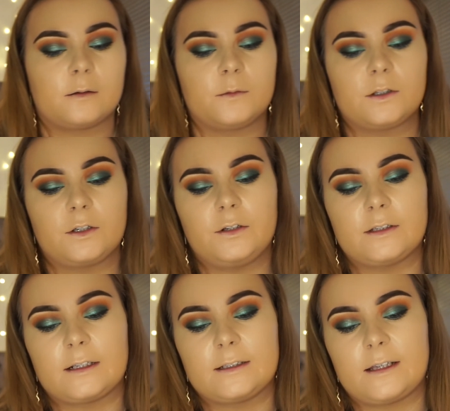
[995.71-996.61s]
I'm just going to use
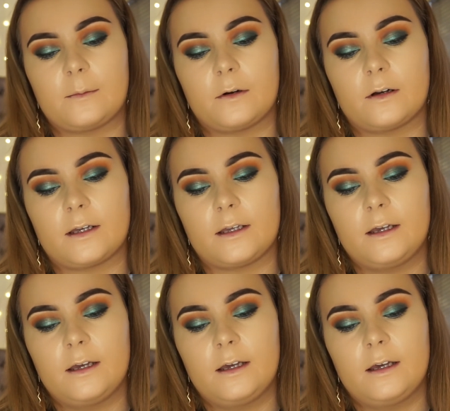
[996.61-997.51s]
that to set my
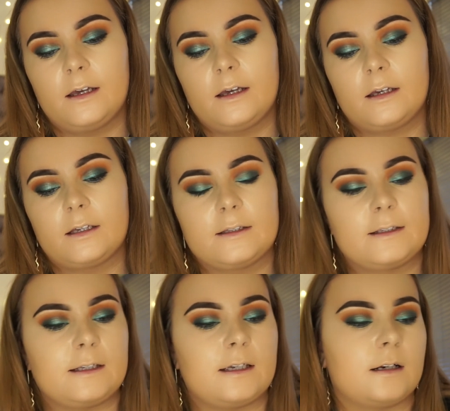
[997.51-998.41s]

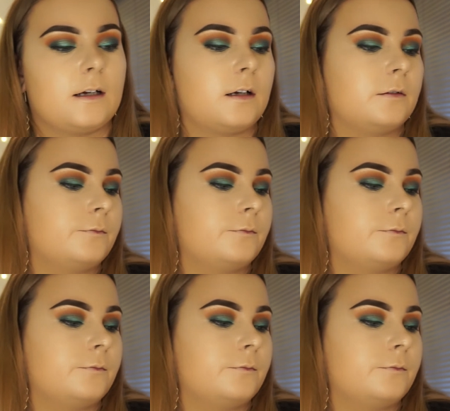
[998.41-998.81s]
concealer.